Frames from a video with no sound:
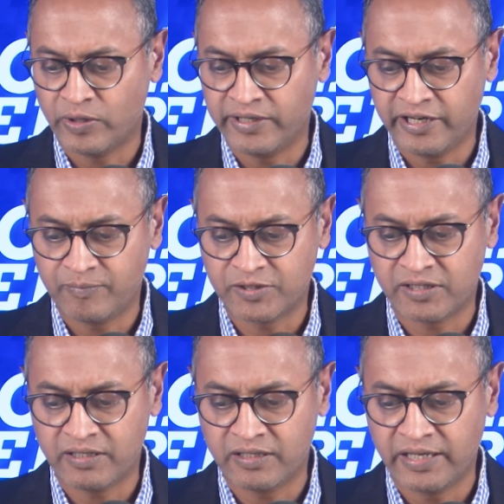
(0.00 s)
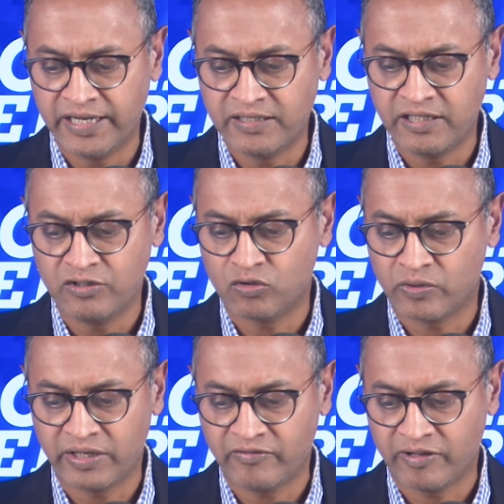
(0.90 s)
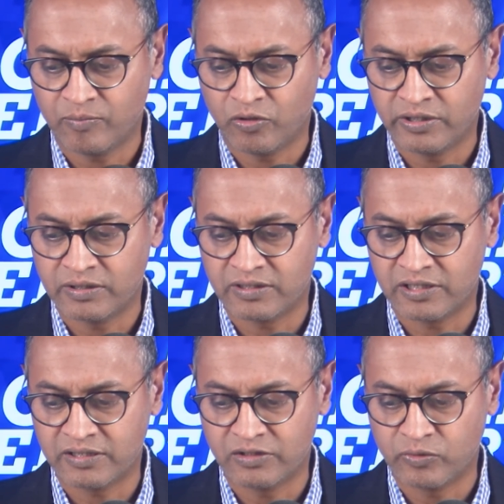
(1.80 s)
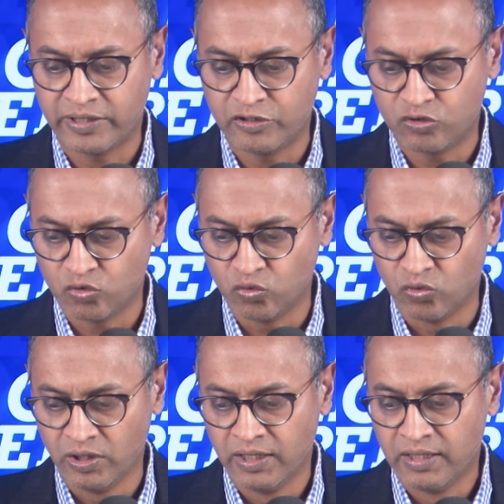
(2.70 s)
28% in 18 to 25.6 in 22.